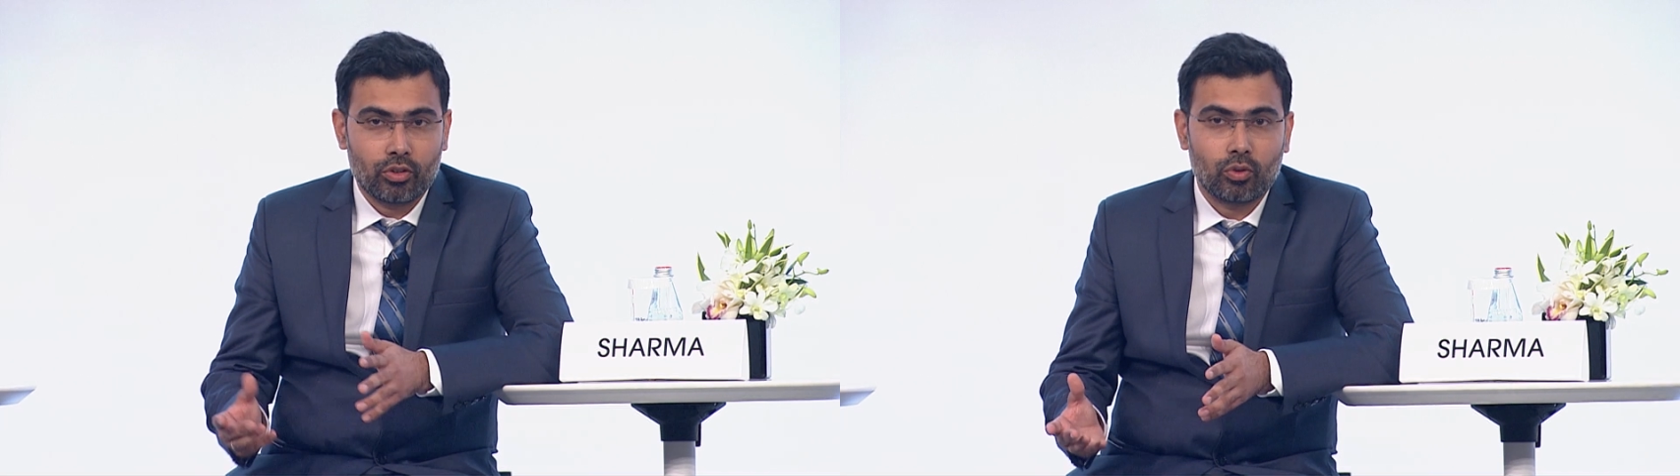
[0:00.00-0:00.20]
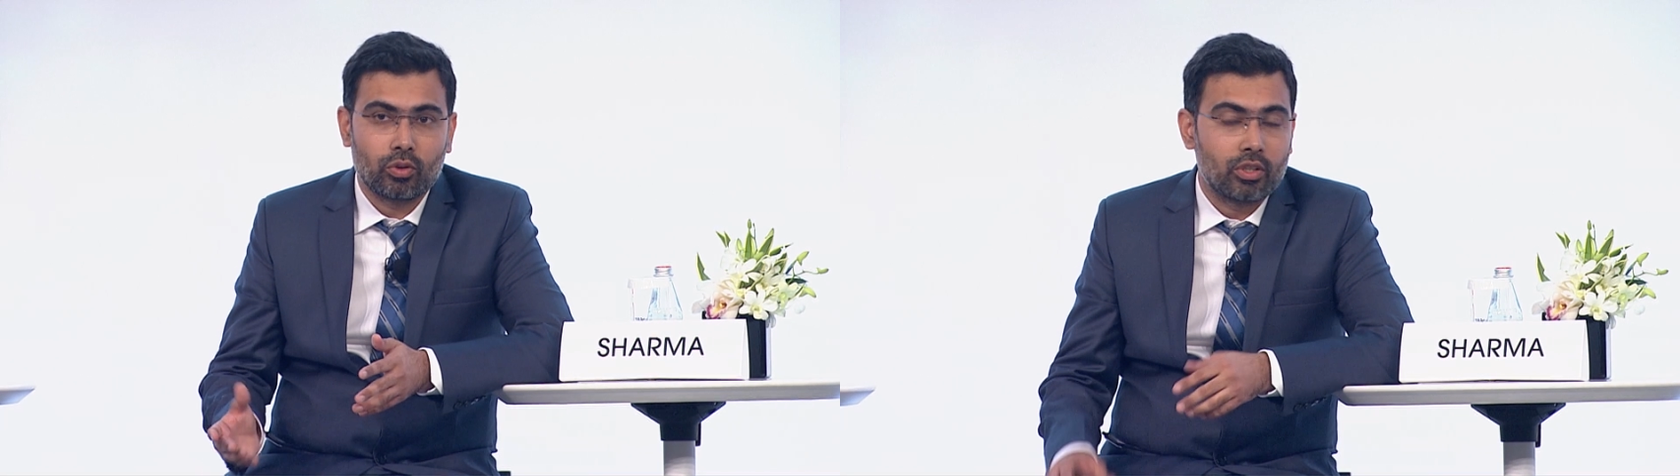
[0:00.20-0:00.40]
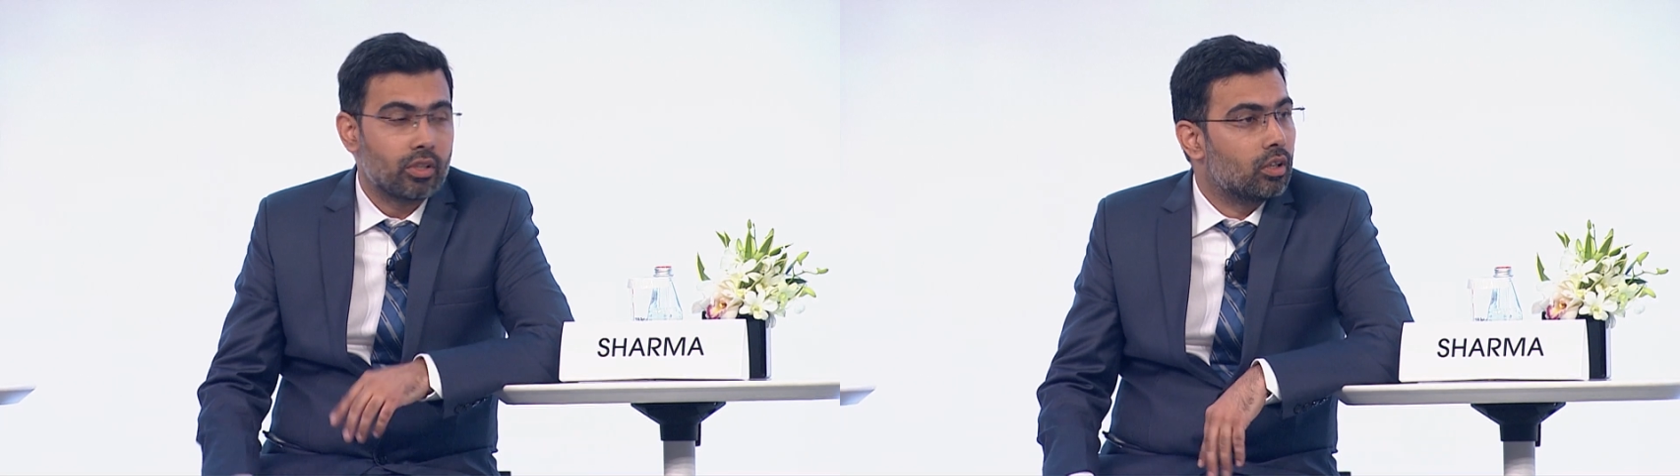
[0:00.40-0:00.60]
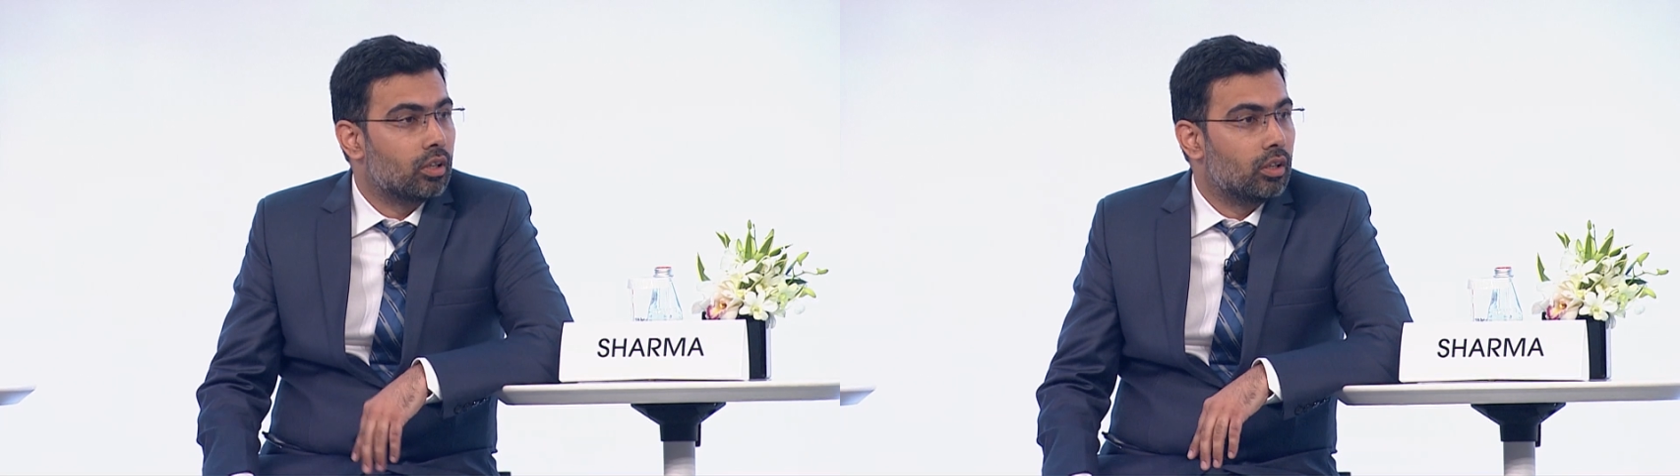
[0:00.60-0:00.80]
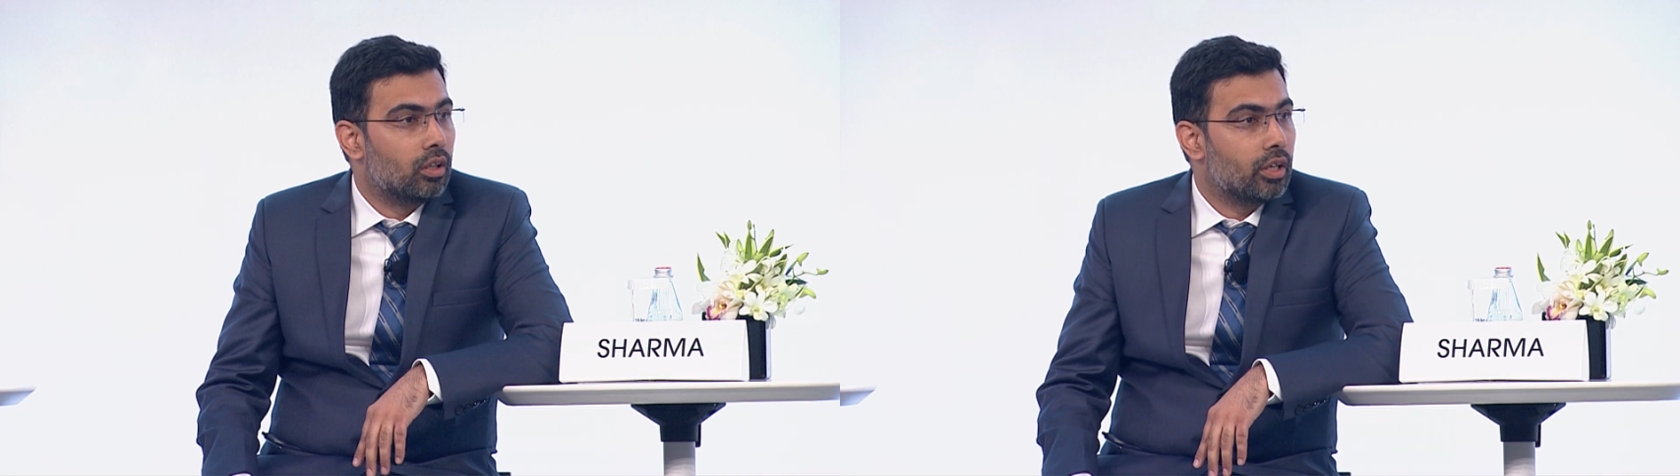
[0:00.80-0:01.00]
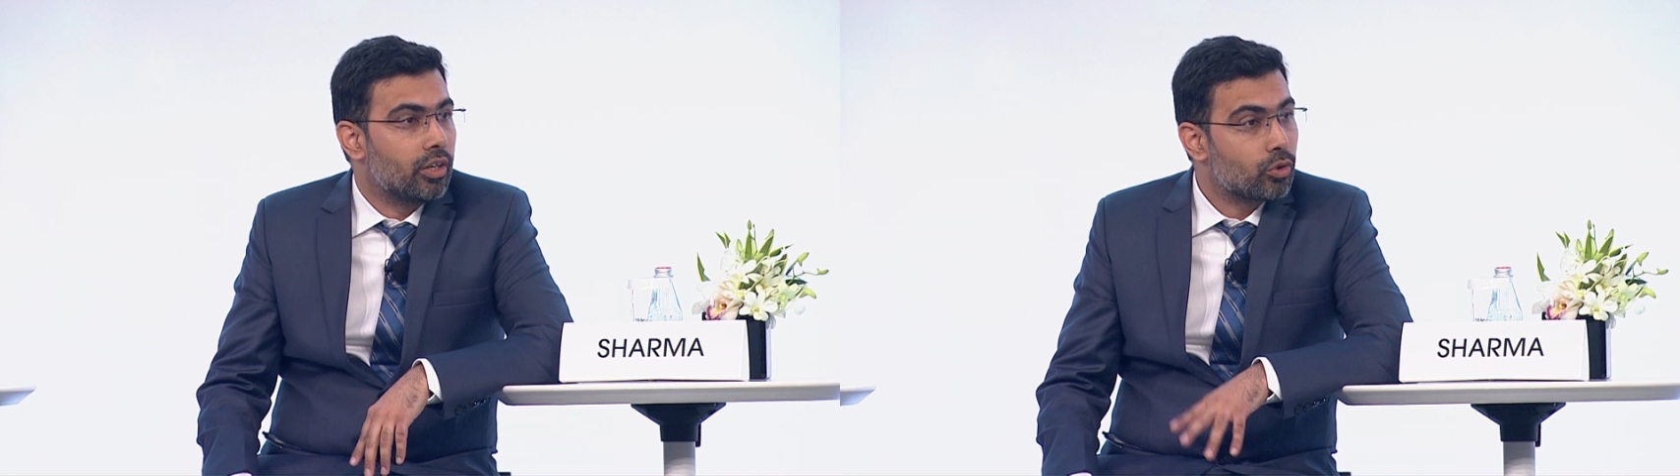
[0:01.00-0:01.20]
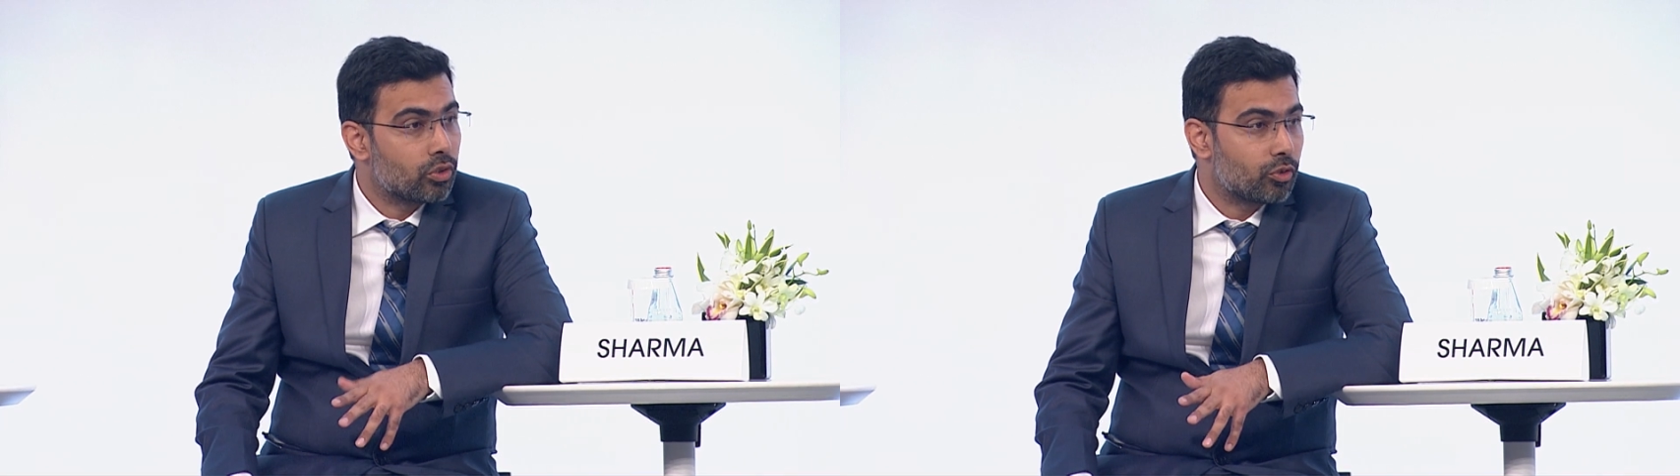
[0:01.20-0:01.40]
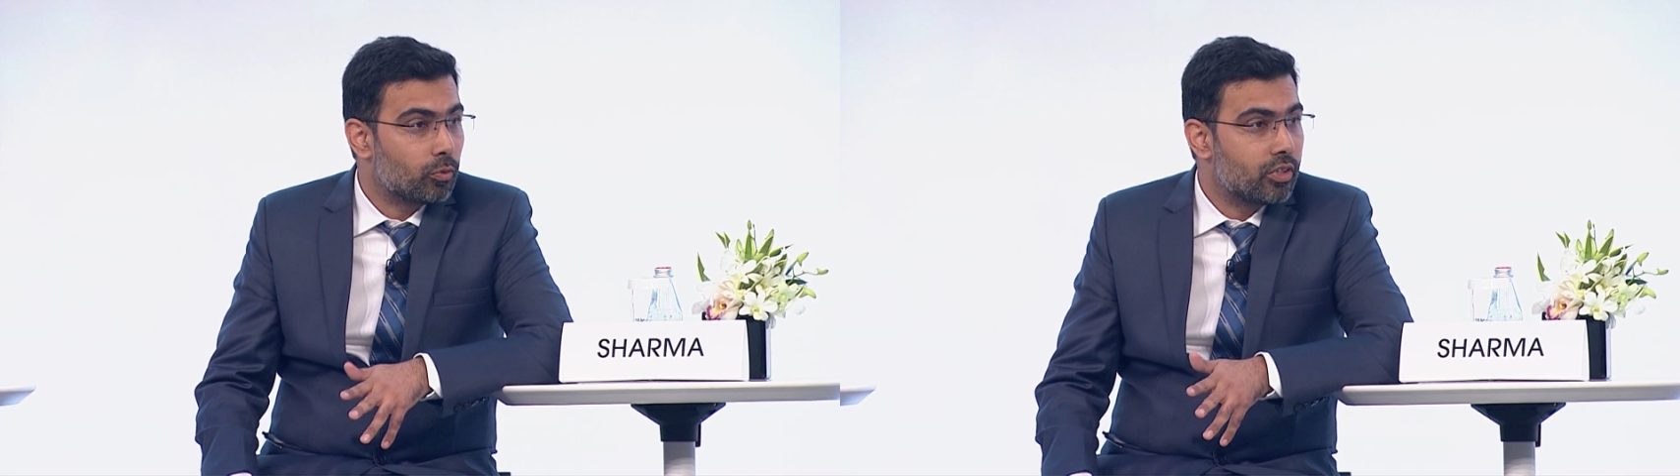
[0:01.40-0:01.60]
to the issues
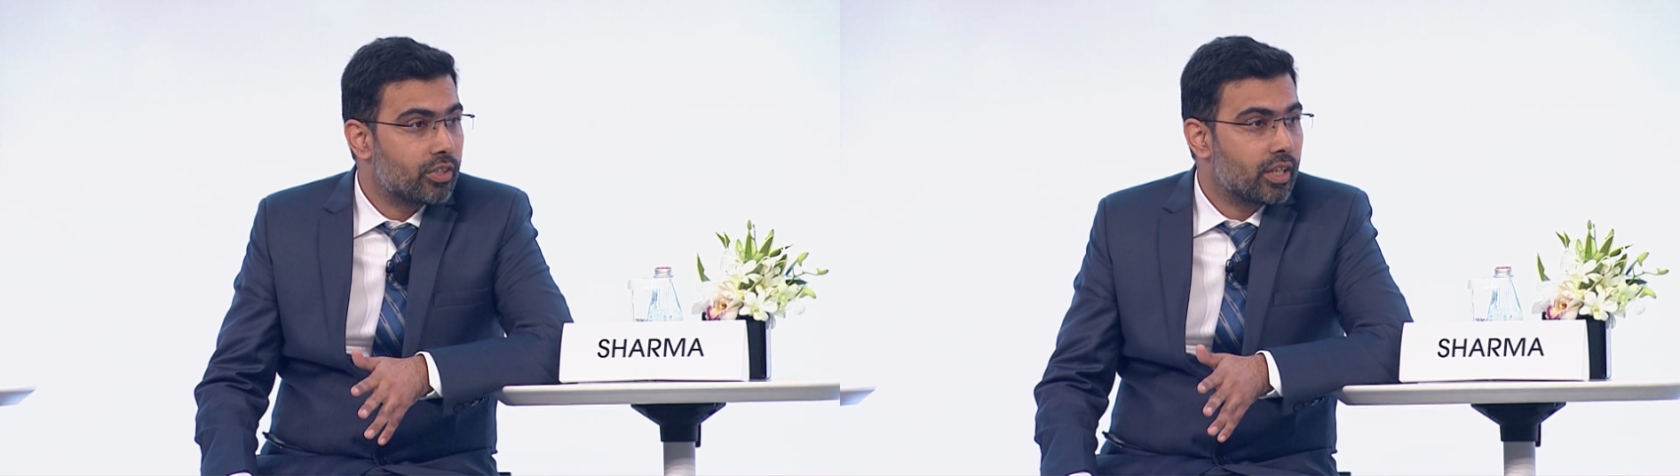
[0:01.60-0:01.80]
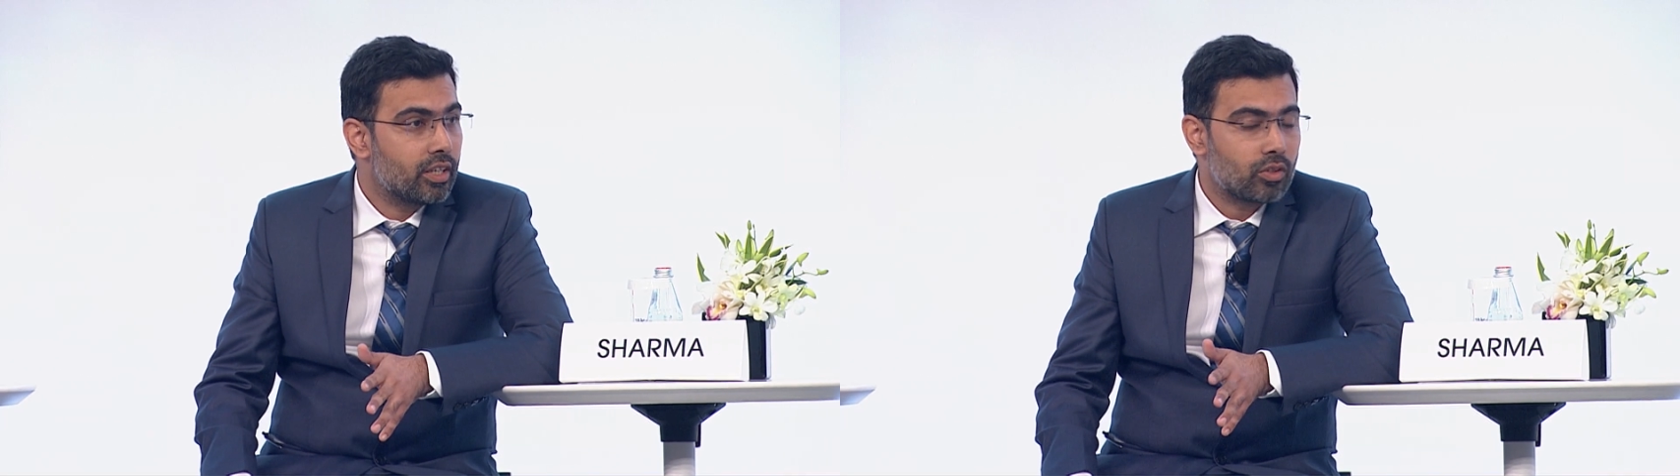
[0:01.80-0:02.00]
of small cities,